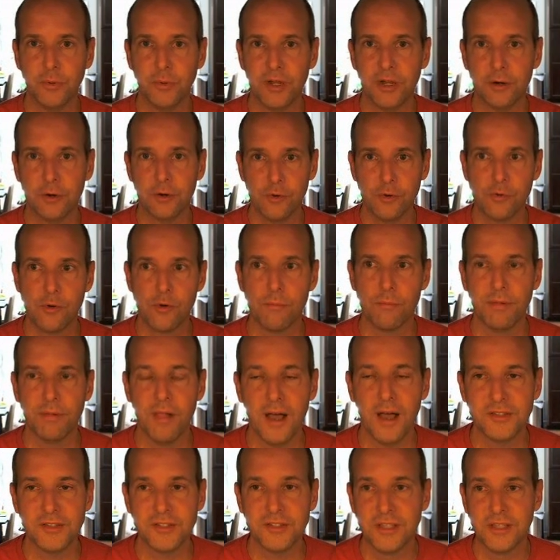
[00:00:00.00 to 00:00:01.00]
Twitter, Google+,
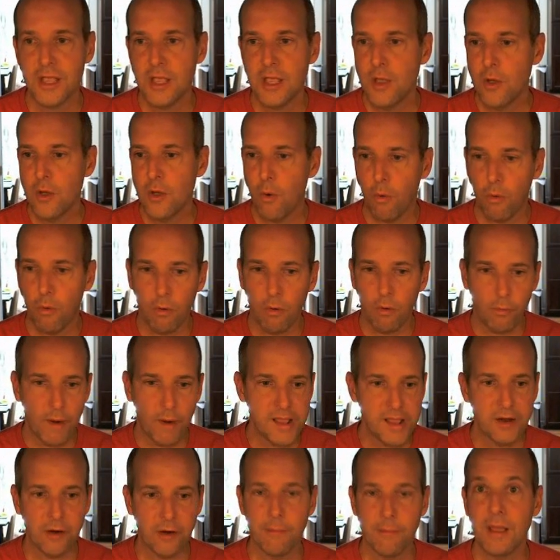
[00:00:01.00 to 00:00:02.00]
or
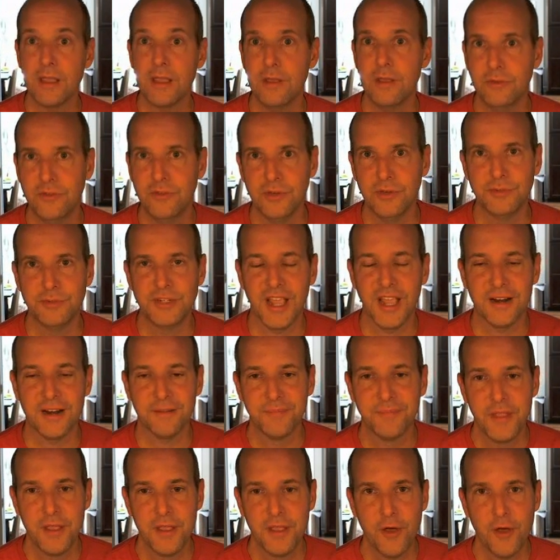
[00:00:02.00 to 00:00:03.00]
right here on my YouTube
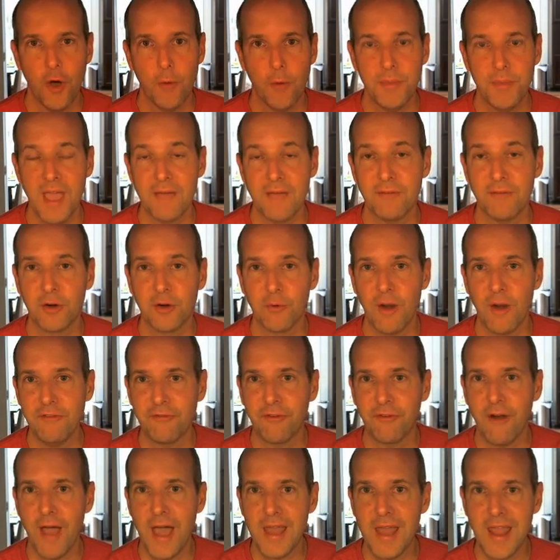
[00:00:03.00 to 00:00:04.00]
channel. Hope you have a great
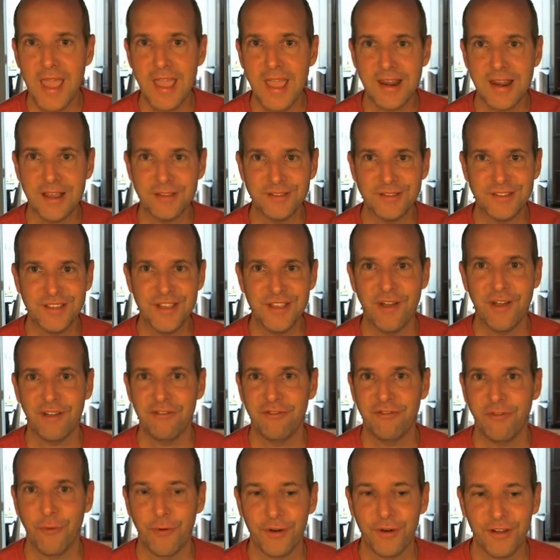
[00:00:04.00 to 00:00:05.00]
Friday, and I'll see you
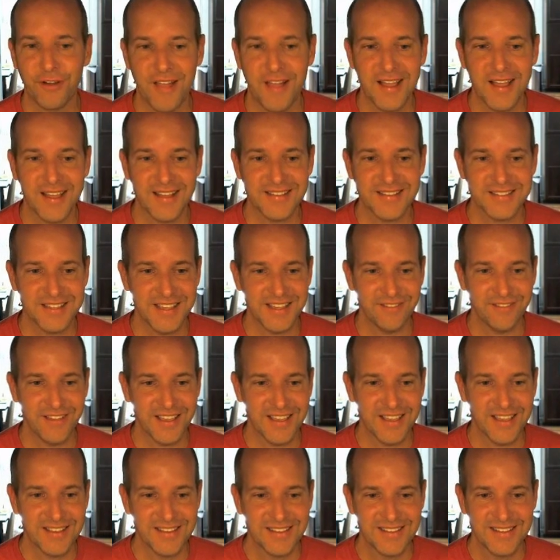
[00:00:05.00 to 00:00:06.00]
at 4 o'clock on
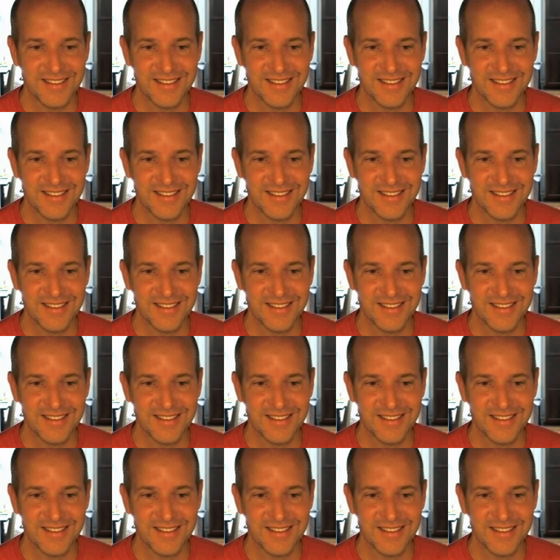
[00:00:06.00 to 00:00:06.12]
TV.